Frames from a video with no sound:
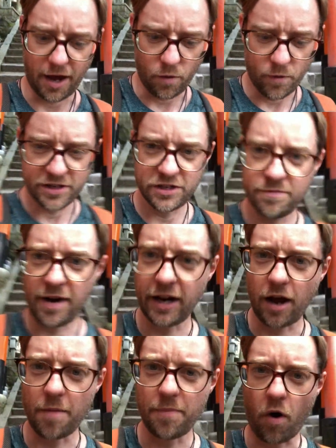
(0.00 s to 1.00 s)
which is made
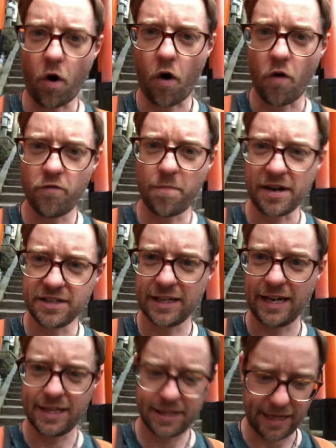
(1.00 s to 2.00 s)
up of
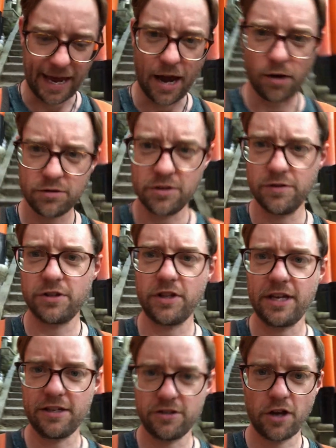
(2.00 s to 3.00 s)
basically thousands of
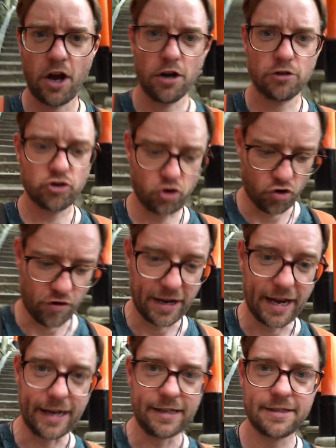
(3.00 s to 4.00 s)
these torii
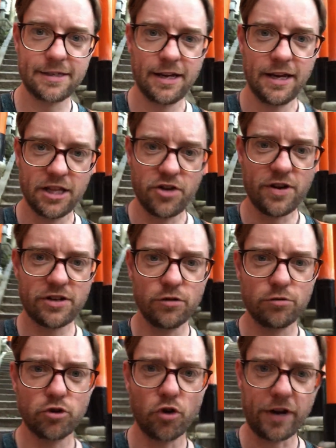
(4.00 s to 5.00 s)
gates. The
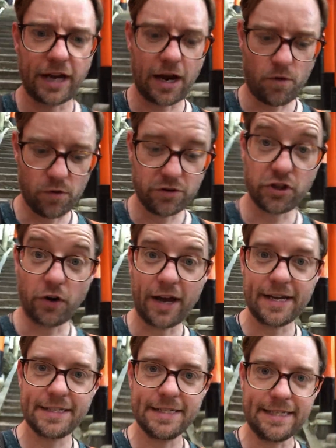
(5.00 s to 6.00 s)
original torii gate was
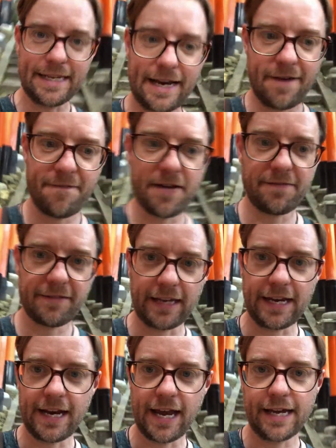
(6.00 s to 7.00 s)
donated in
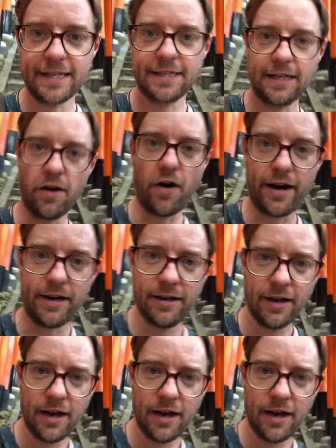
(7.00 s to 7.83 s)
1589,